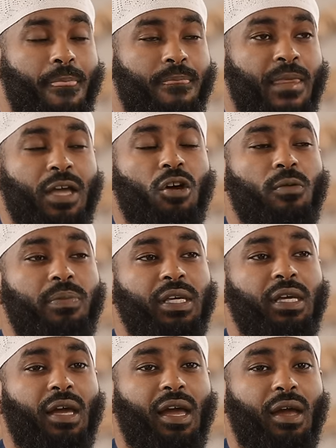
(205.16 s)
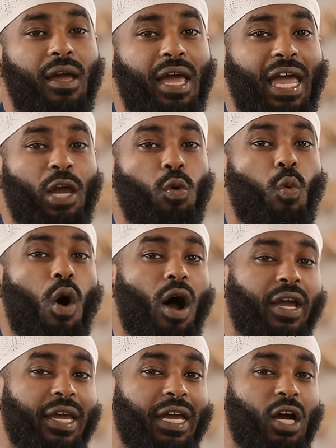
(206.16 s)
they could be a
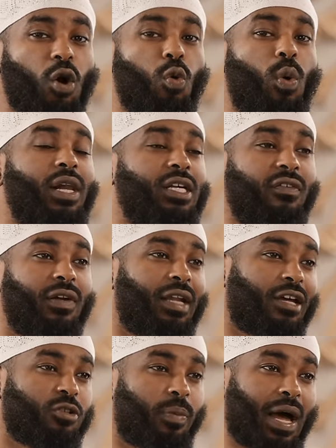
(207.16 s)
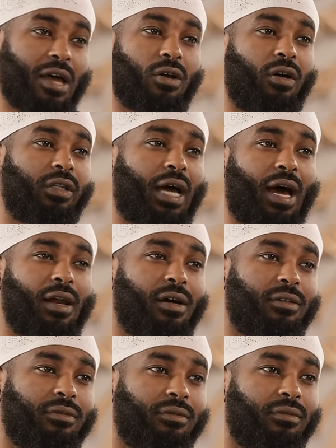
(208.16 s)
walking wali of Allah subhanahu wa ta'ala.
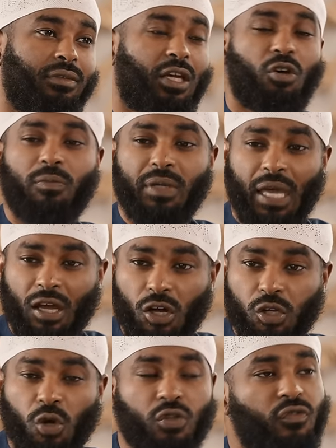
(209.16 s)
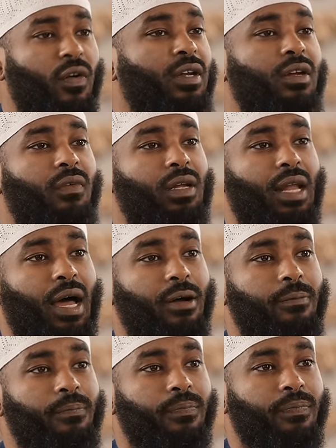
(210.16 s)
They could be a close friend of Allah.
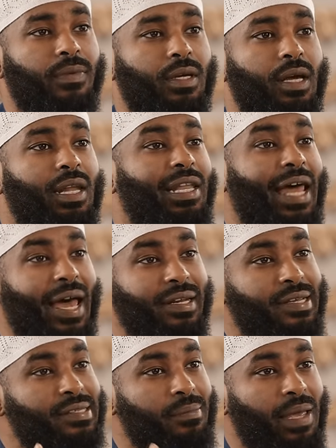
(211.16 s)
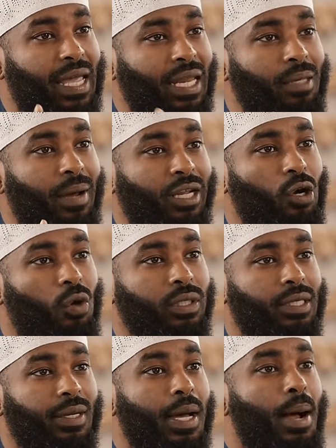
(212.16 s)
Land doesn't make anybody
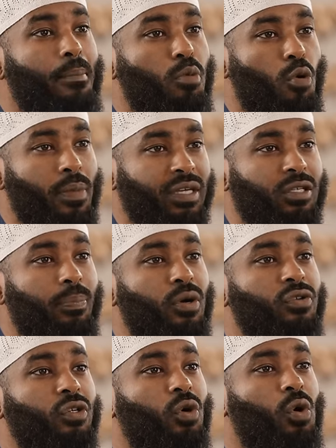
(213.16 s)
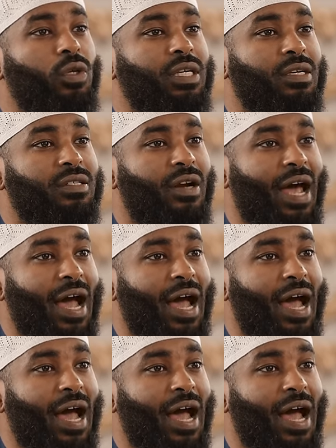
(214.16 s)
holy. What makes a person holy is their